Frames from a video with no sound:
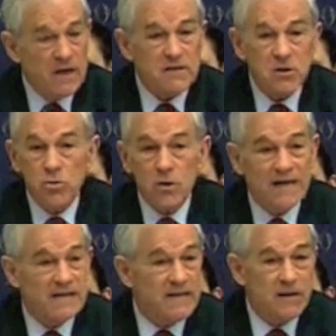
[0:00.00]
This whole
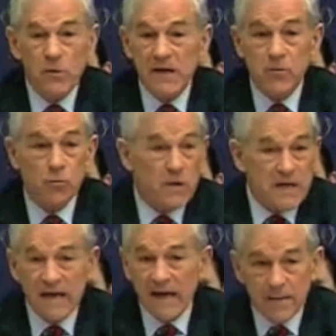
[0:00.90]
idea that we can
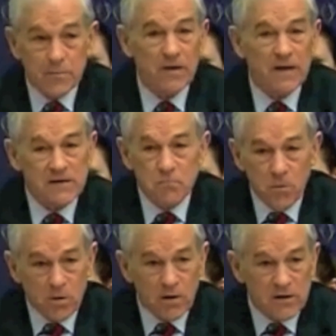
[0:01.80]
recapitalize
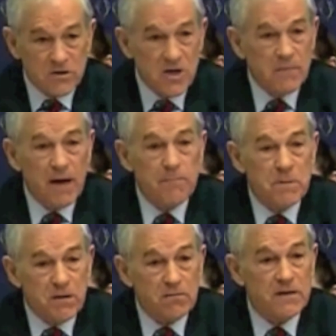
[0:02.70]
markets by
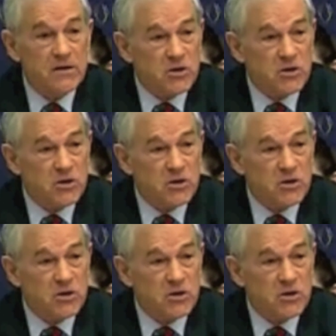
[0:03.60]
merely